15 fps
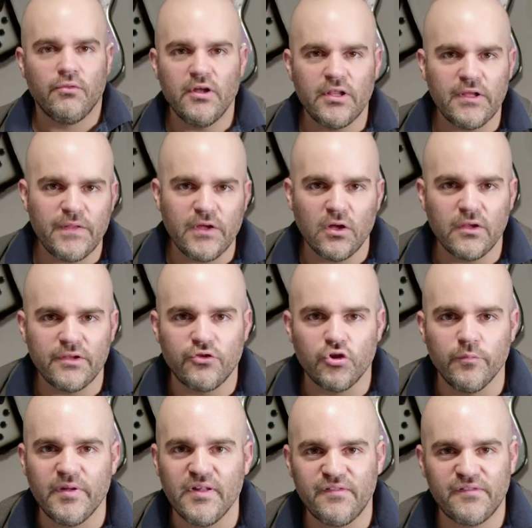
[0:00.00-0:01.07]
Really, the only
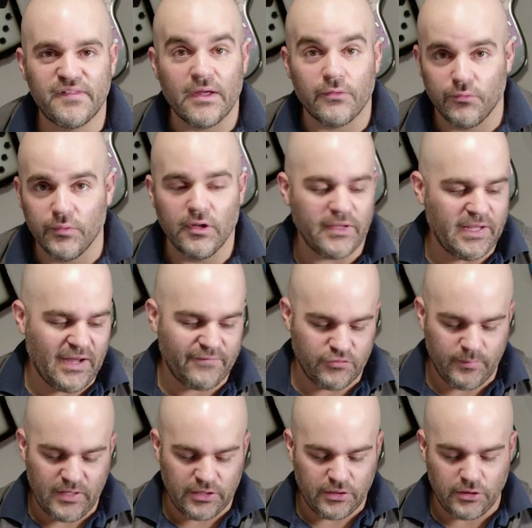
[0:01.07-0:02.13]
two pieces that really have
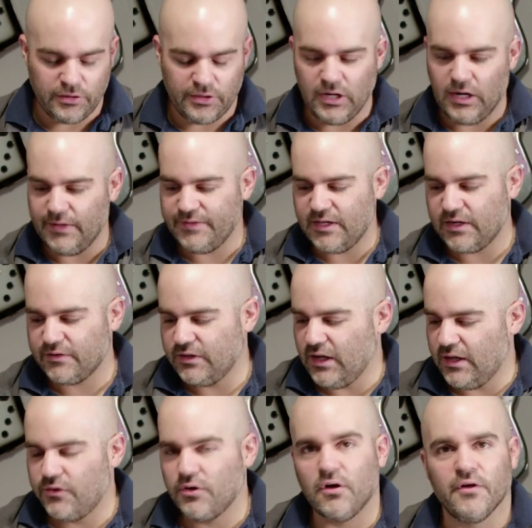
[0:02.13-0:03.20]
to make a good contact
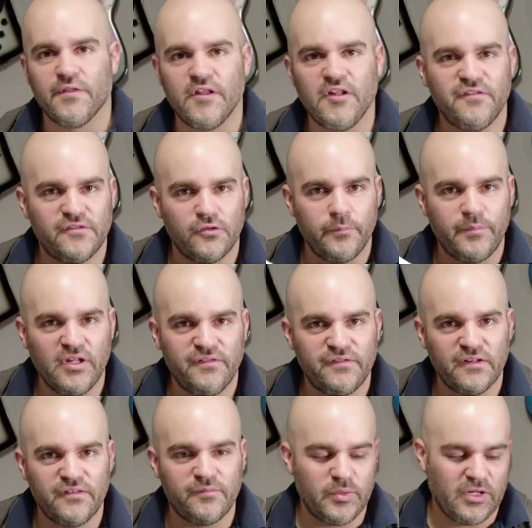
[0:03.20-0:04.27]
together are these two
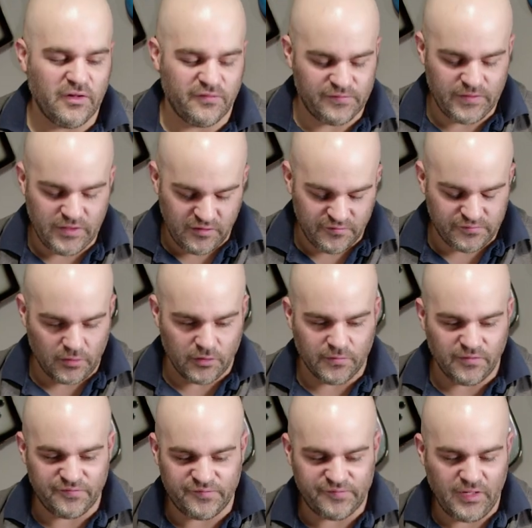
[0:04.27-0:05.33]
pieces, because these are
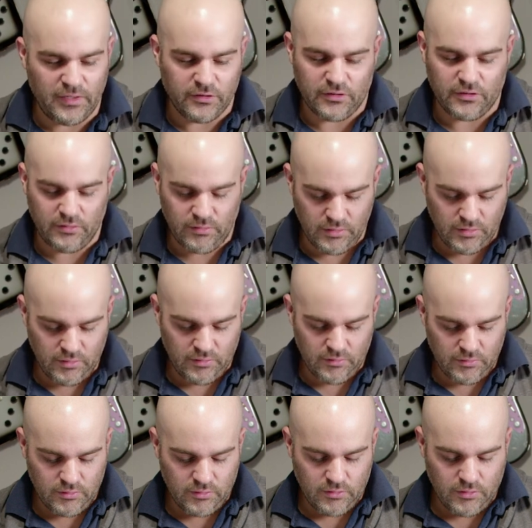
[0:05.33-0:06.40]
the center
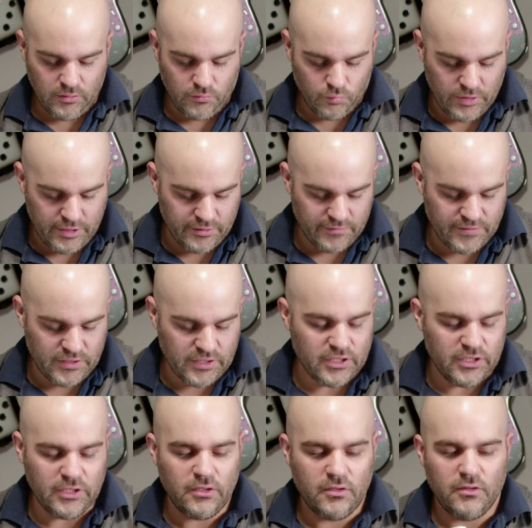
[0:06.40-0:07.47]
where
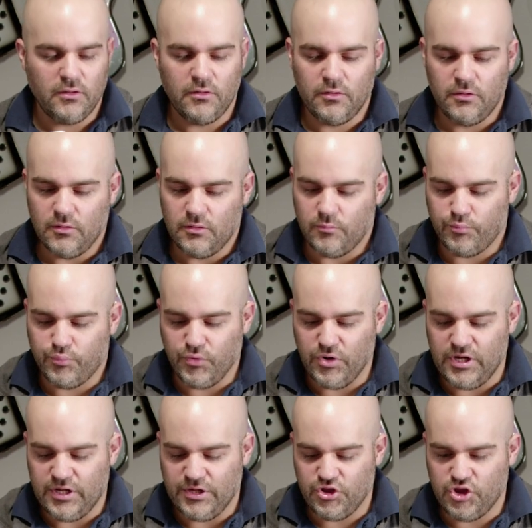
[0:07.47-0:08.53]
the
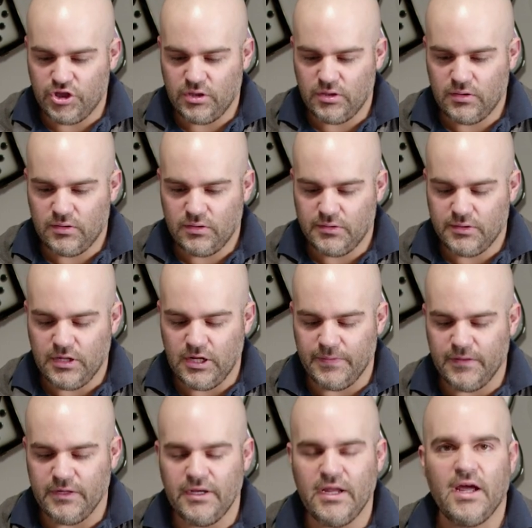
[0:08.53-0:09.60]
bridge
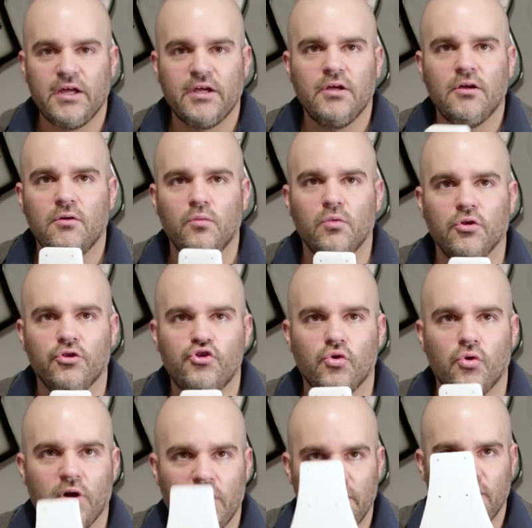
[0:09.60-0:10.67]
and the neck will
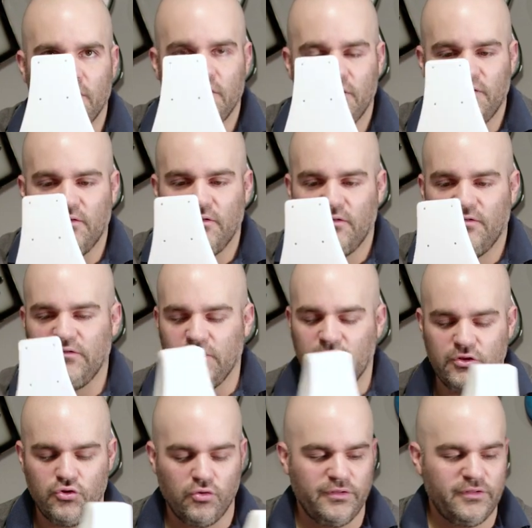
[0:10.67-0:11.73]
join. So
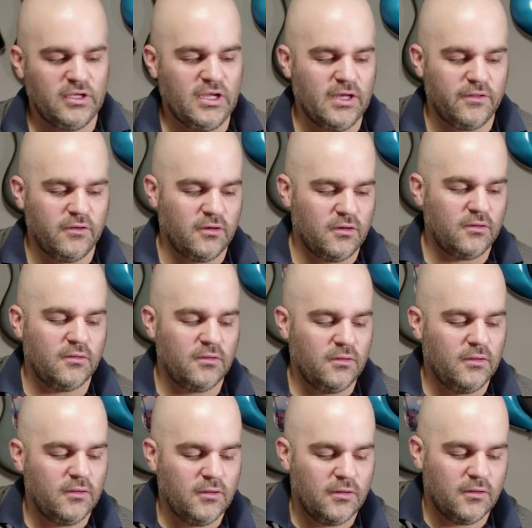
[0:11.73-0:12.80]
they join together
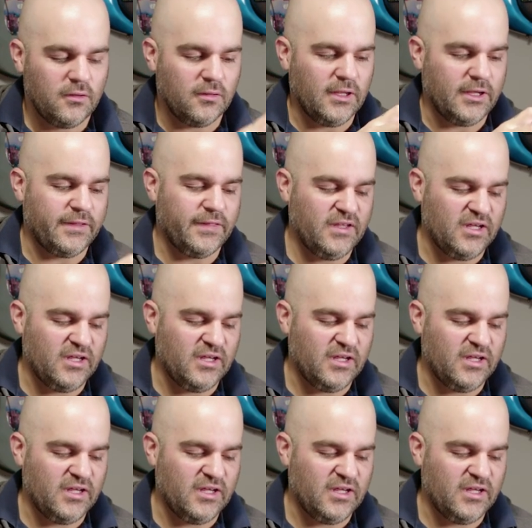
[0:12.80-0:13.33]
like